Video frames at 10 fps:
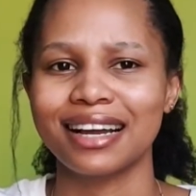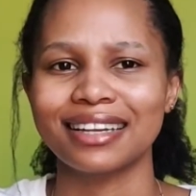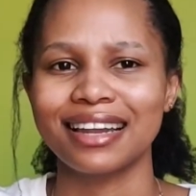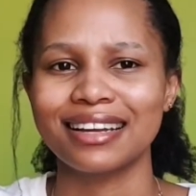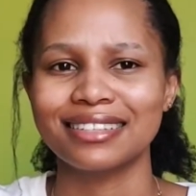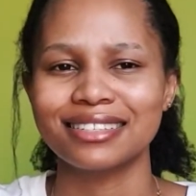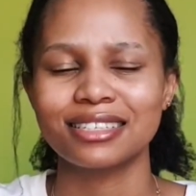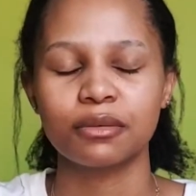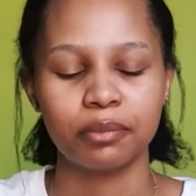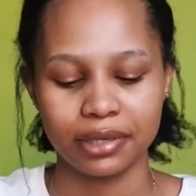
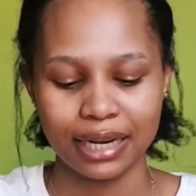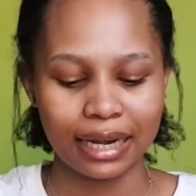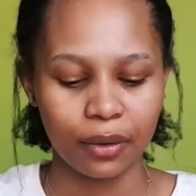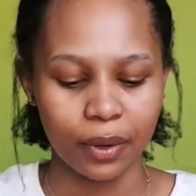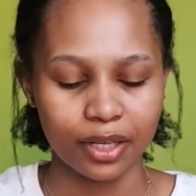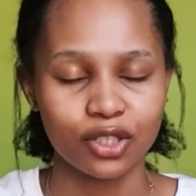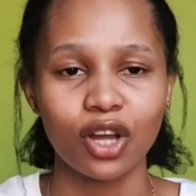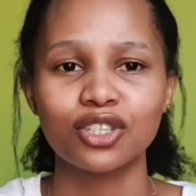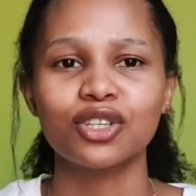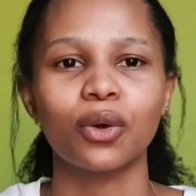guidelines, but anyway, to
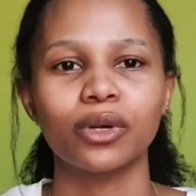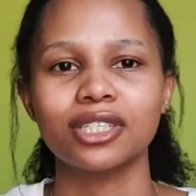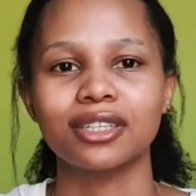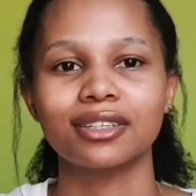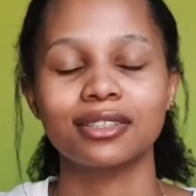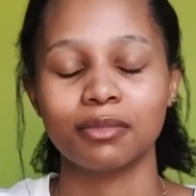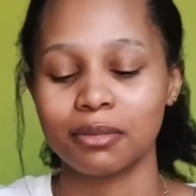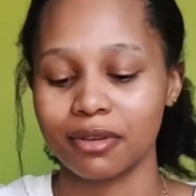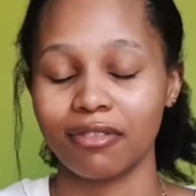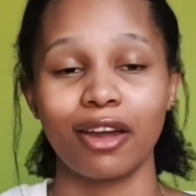answer your question, because
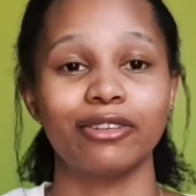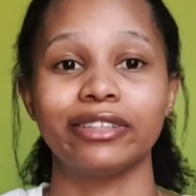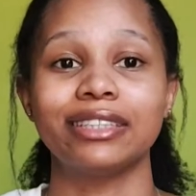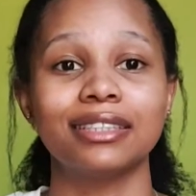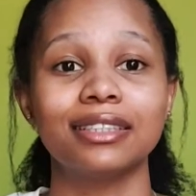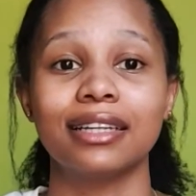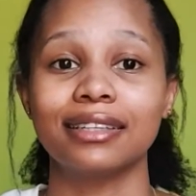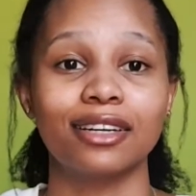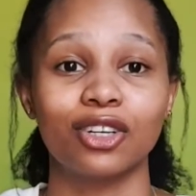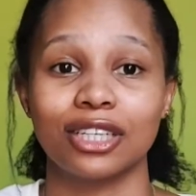maybe if I read it,
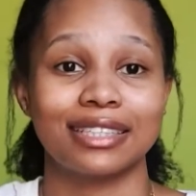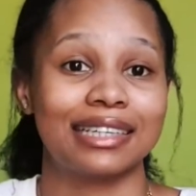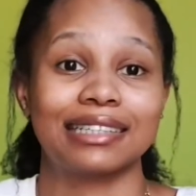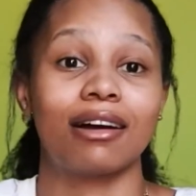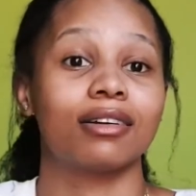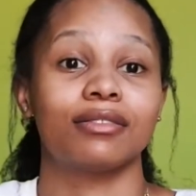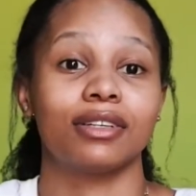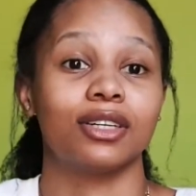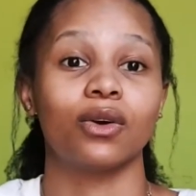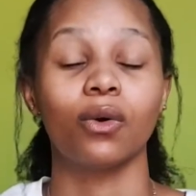then they're going to take down the
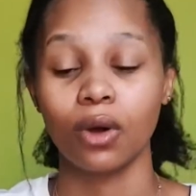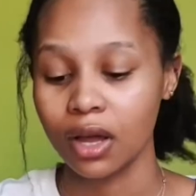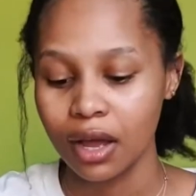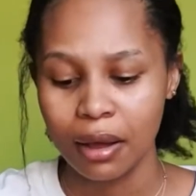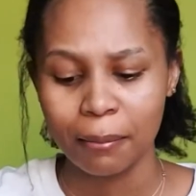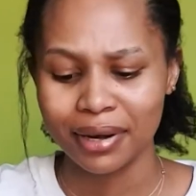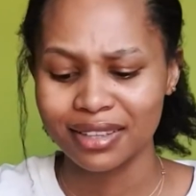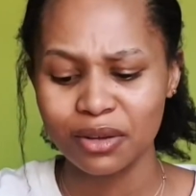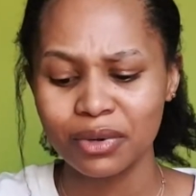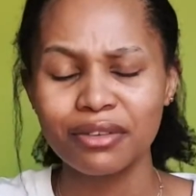video. But I
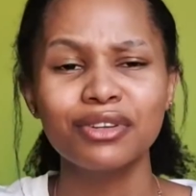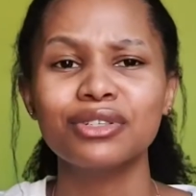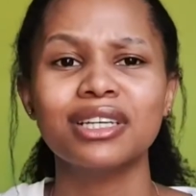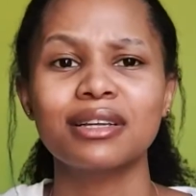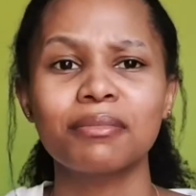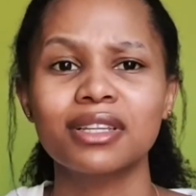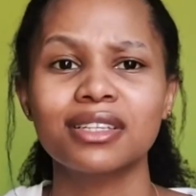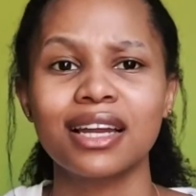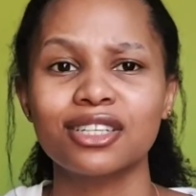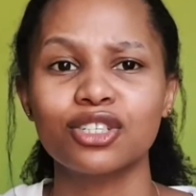think whenever you say something
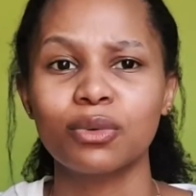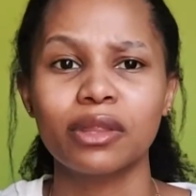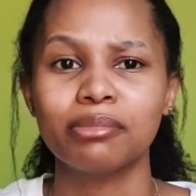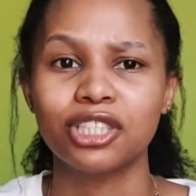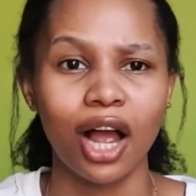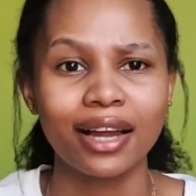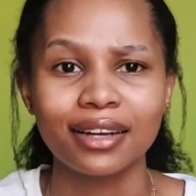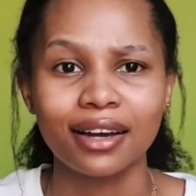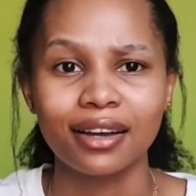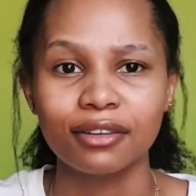that has to do with the
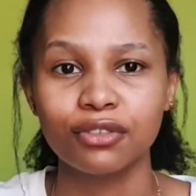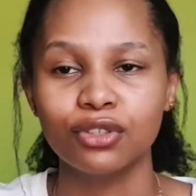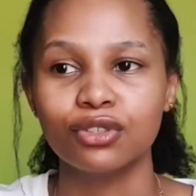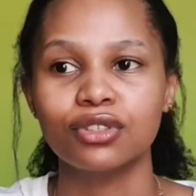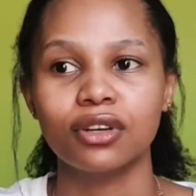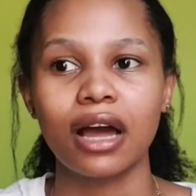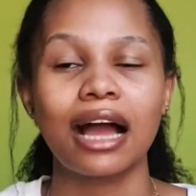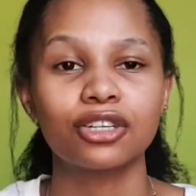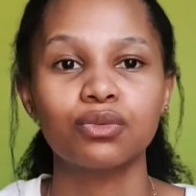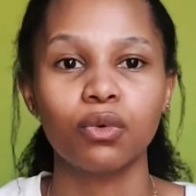vagina, if you use the
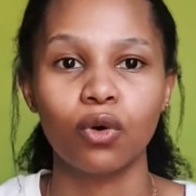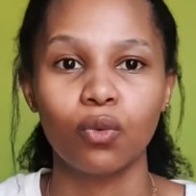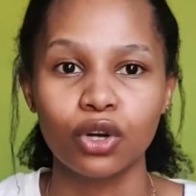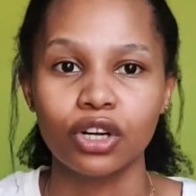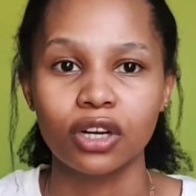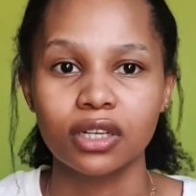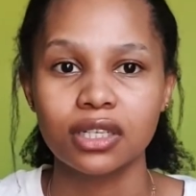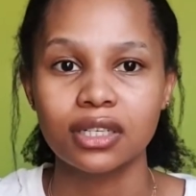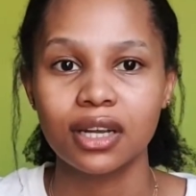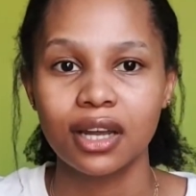actual
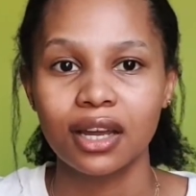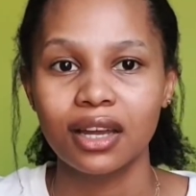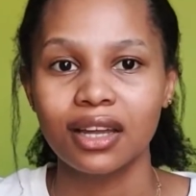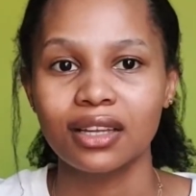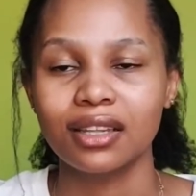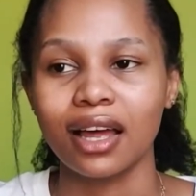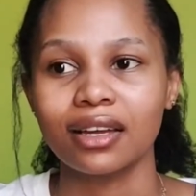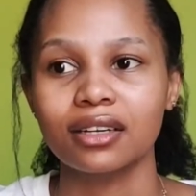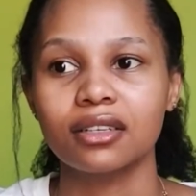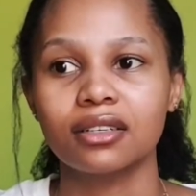word,
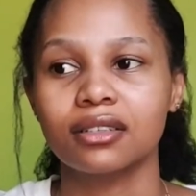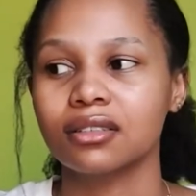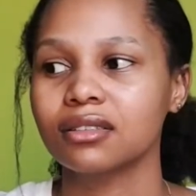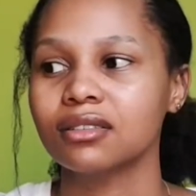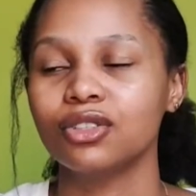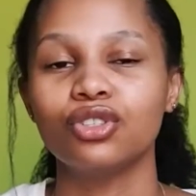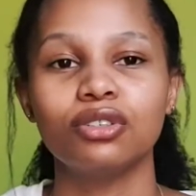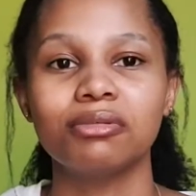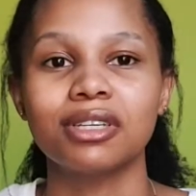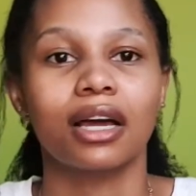like, YouTube is